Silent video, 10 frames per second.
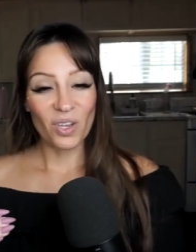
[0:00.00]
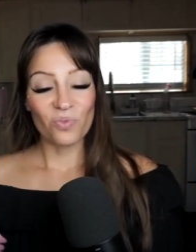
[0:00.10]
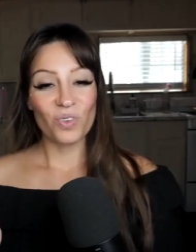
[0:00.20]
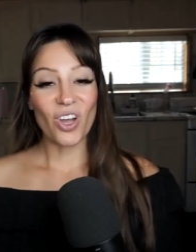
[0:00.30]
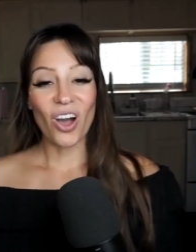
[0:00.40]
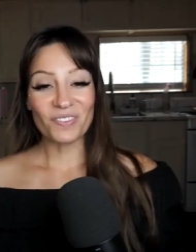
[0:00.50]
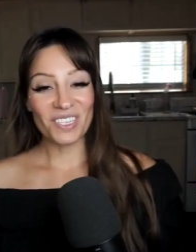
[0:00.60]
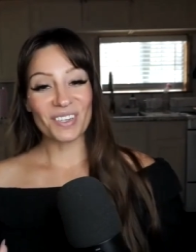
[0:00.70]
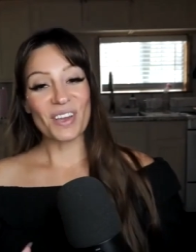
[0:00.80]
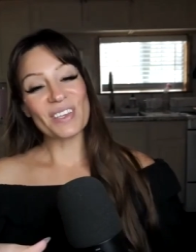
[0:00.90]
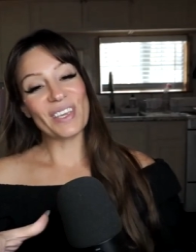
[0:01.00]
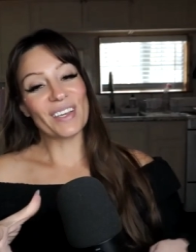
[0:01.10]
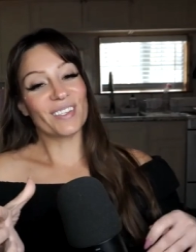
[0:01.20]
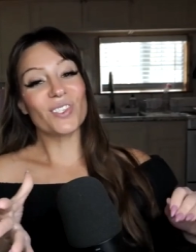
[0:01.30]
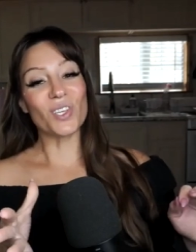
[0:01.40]
We often
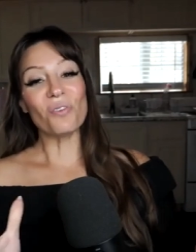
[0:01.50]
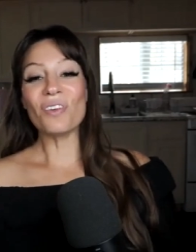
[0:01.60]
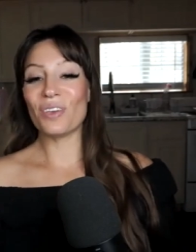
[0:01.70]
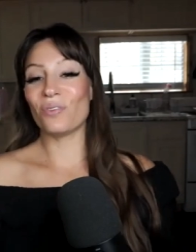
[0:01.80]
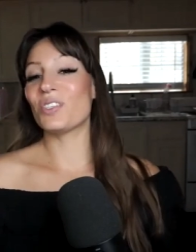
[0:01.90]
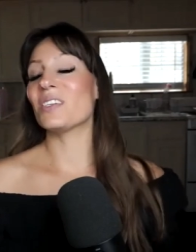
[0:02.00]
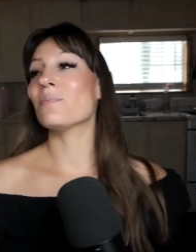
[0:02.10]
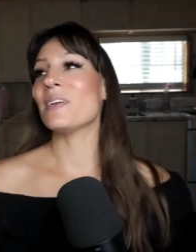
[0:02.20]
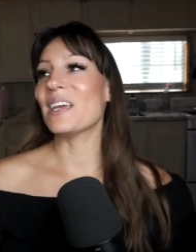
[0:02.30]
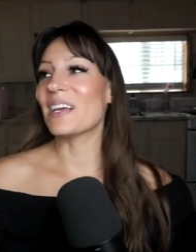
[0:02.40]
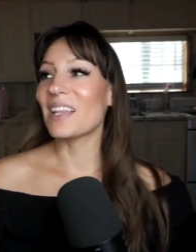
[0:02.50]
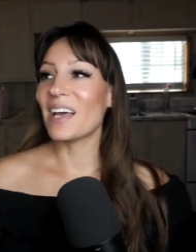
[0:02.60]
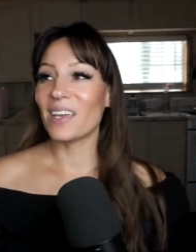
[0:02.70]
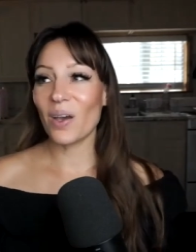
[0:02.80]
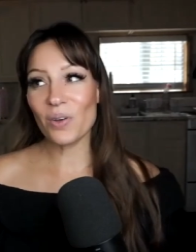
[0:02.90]
get so used to being
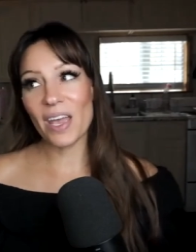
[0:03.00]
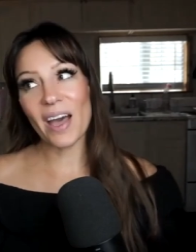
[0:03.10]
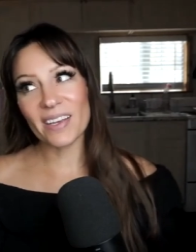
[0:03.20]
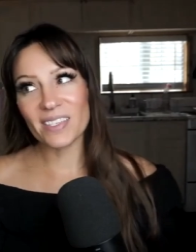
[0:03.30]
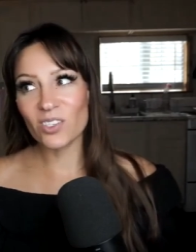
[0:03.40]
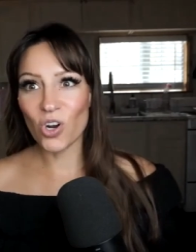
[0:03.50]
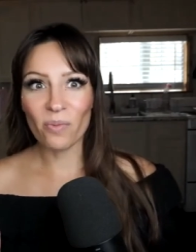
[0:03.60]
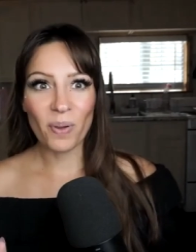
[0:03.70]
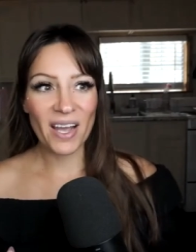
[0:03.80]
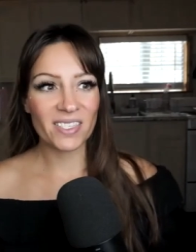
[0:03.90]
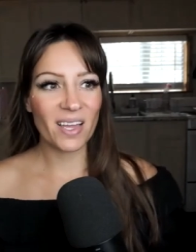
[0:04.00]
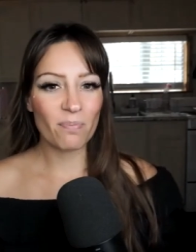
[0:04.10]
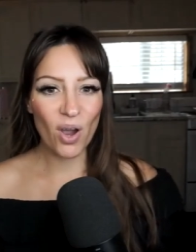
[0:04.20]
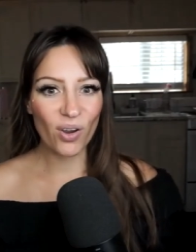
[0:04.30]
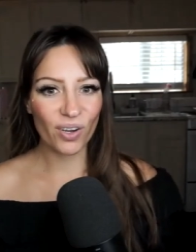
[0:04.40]
like, oh yeah, I drive past that
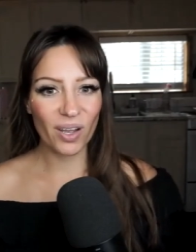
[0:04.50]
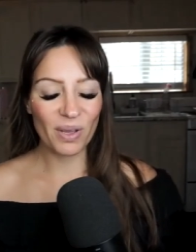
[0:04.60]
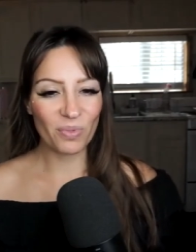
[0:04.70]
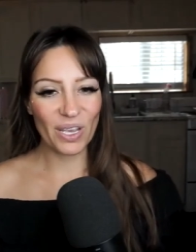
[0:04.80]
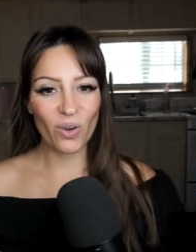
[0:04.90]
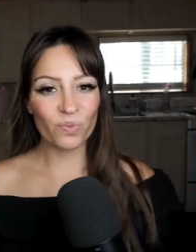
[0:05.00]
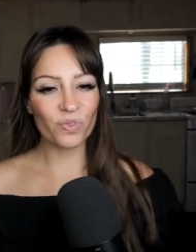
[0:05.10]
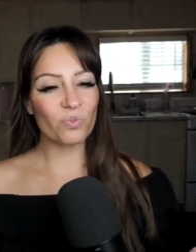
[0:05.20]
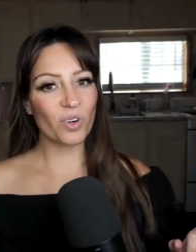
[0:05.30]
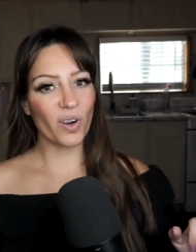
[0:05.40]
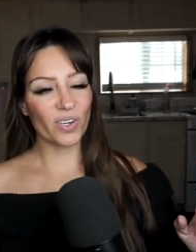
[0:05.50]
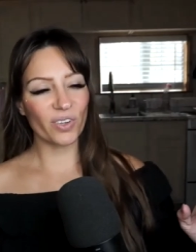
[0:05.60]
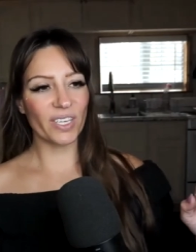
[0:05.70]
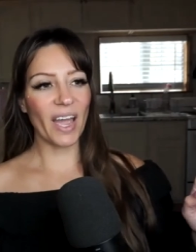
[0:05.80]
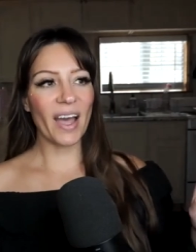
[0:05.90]
park on my way home from work, or
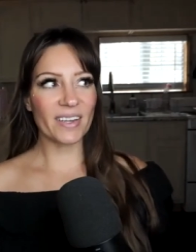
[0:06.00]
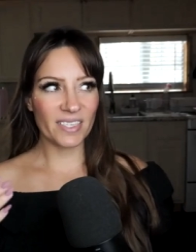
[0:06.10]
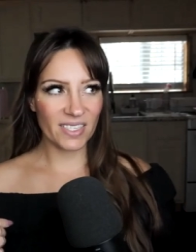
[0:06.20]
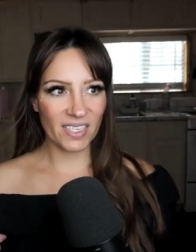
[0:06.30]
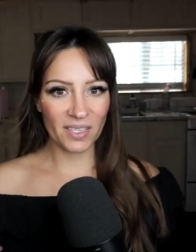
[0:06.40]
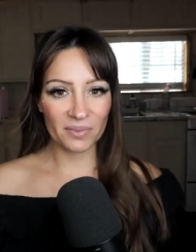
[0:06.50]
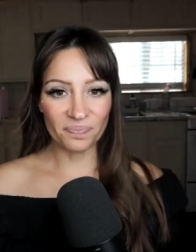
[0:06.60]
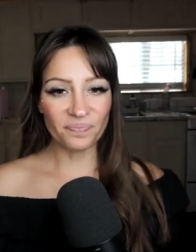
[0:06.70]
yeah, I see